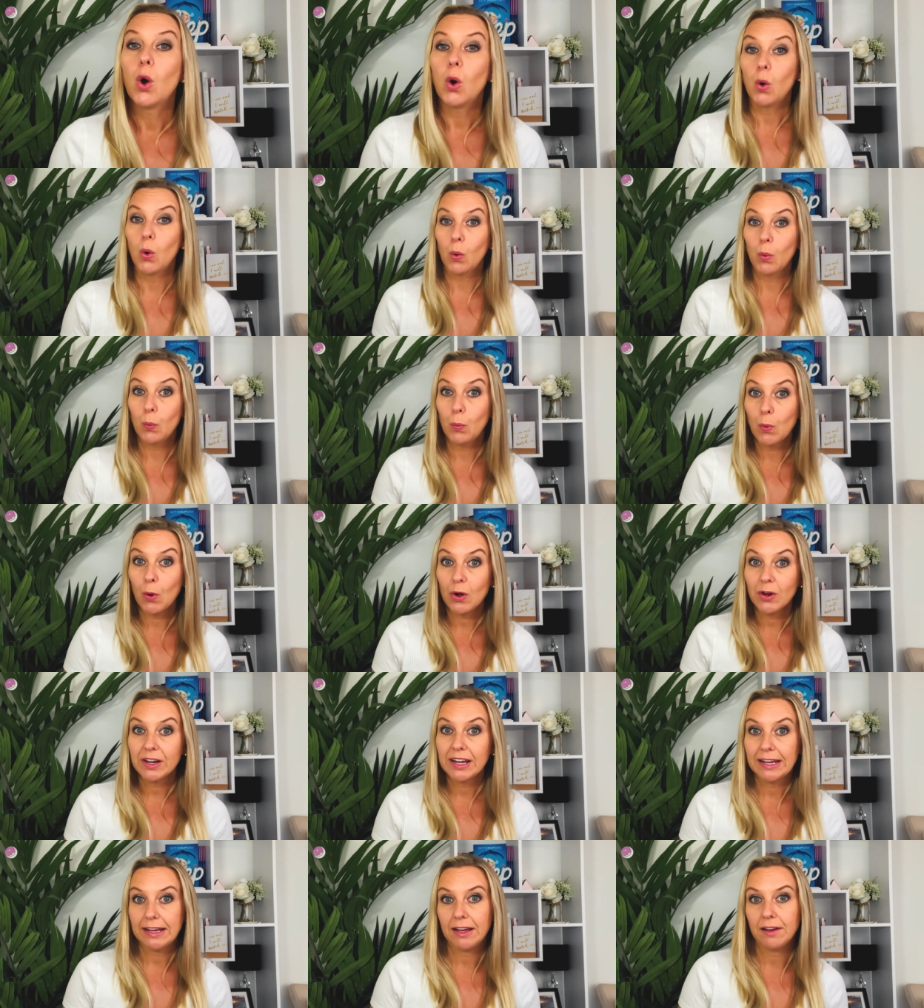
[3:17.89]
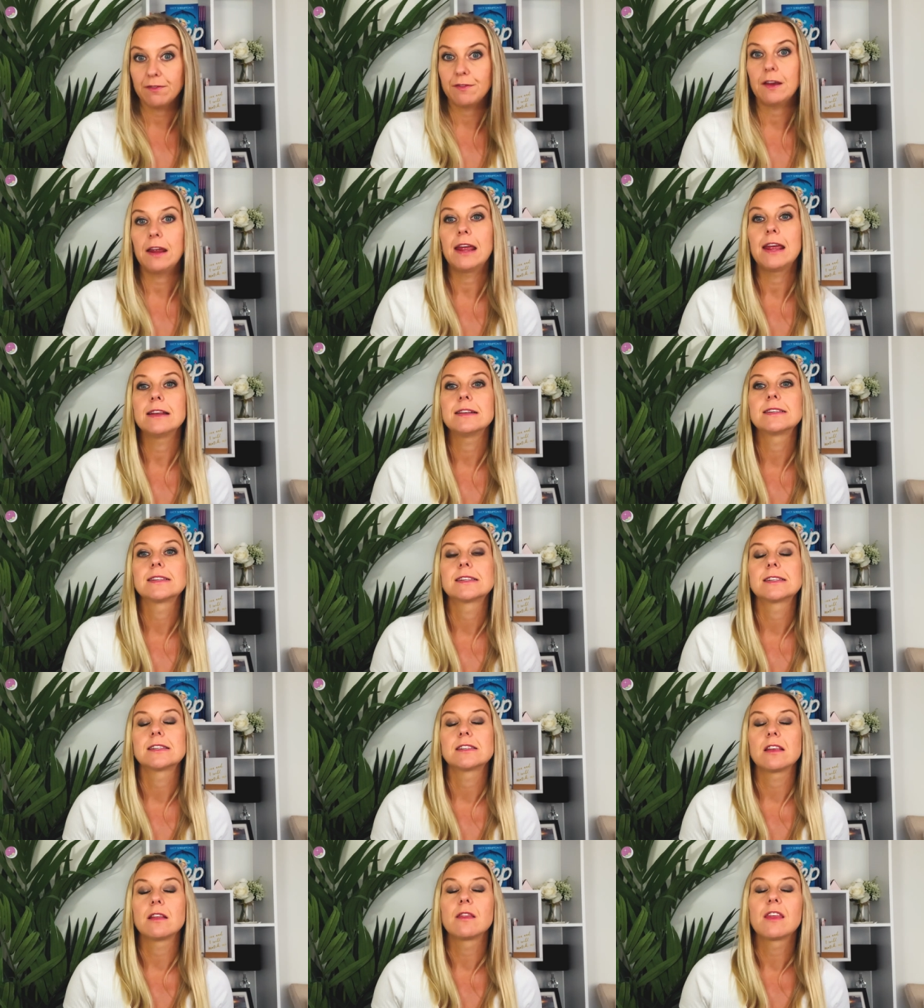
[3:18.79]
Or what if
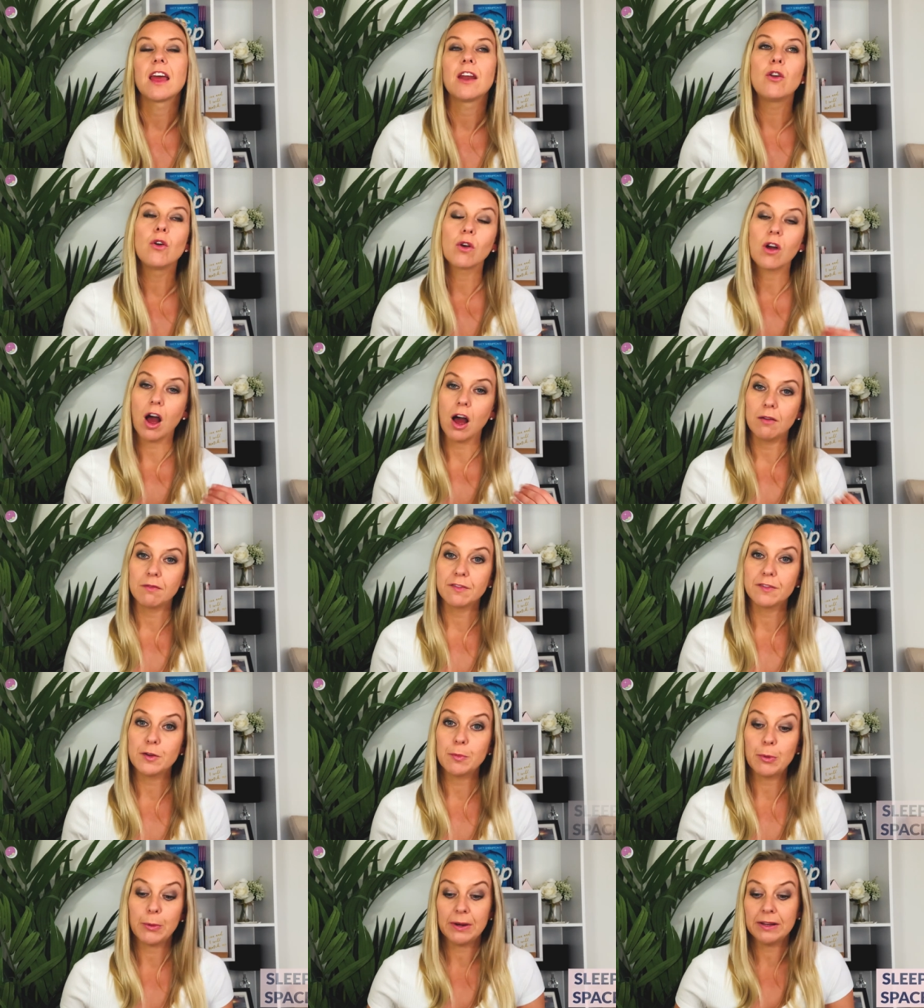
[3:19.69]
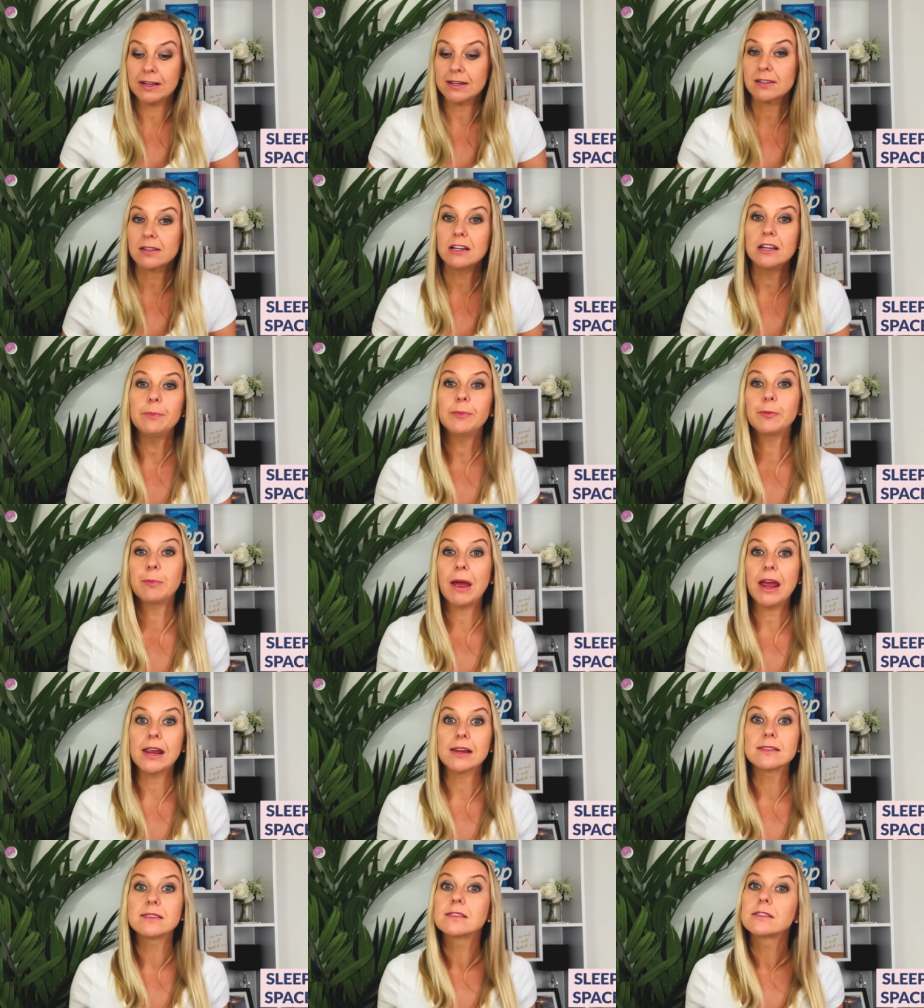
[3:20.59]
it's they're not comfortable in their sleep
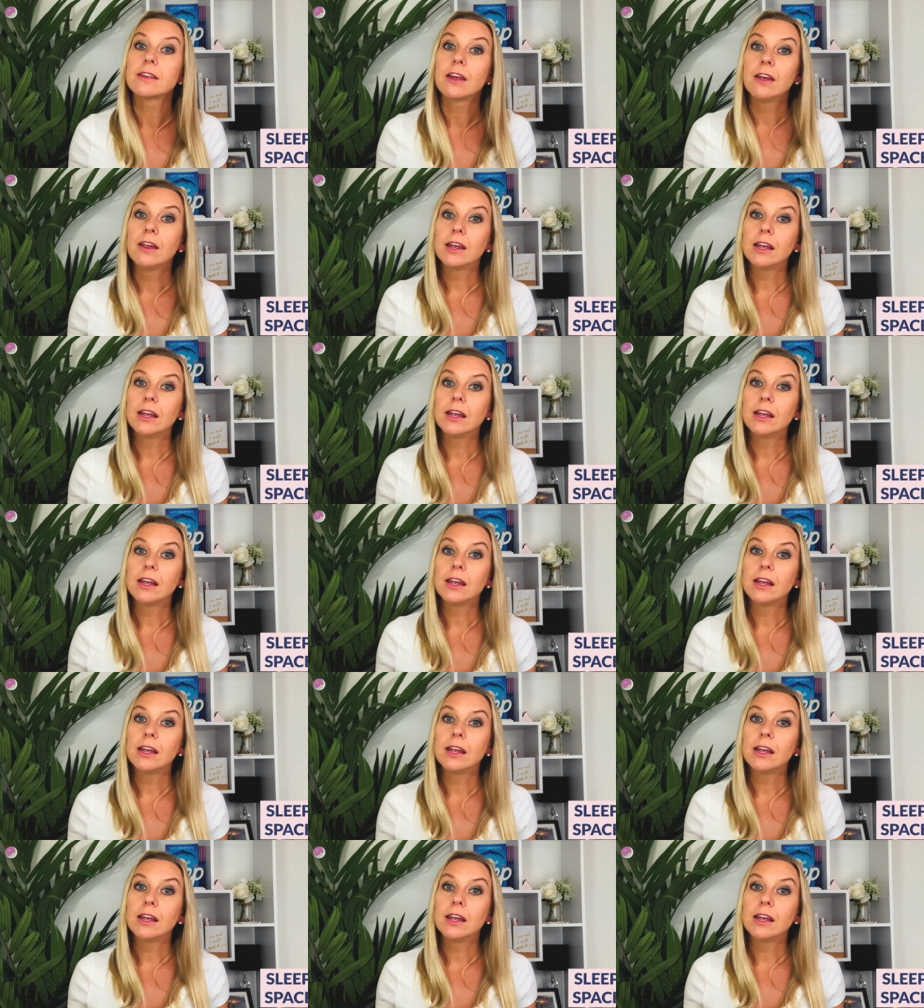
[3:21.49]
space?